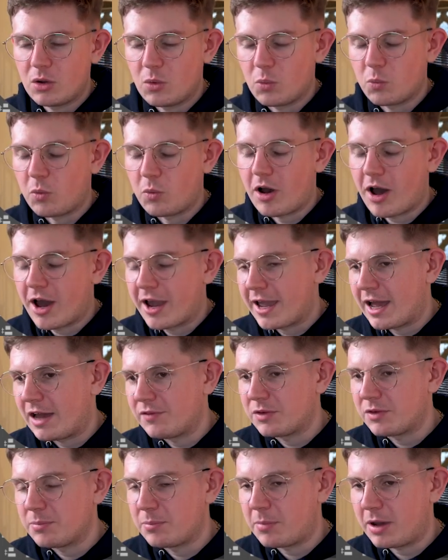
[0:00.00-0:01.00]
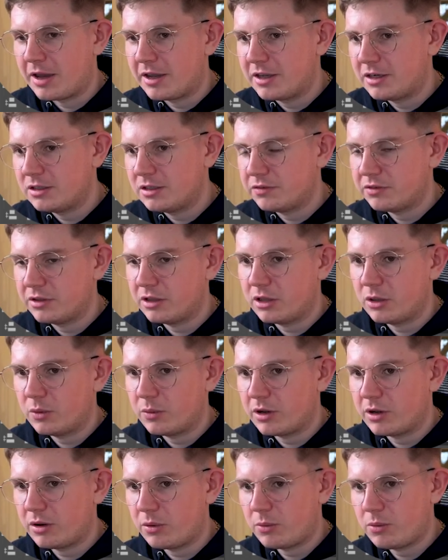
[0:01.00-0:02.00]
what I have in mind for the
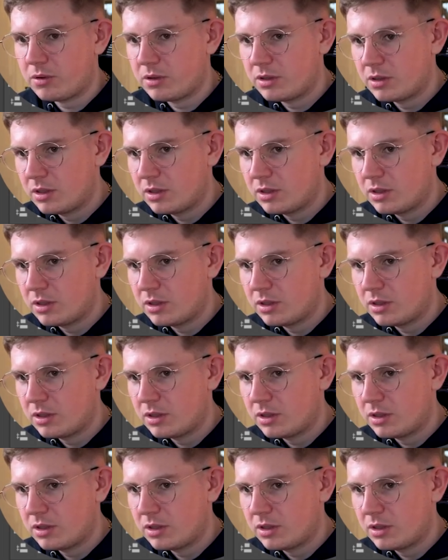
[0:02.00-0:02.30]
logo.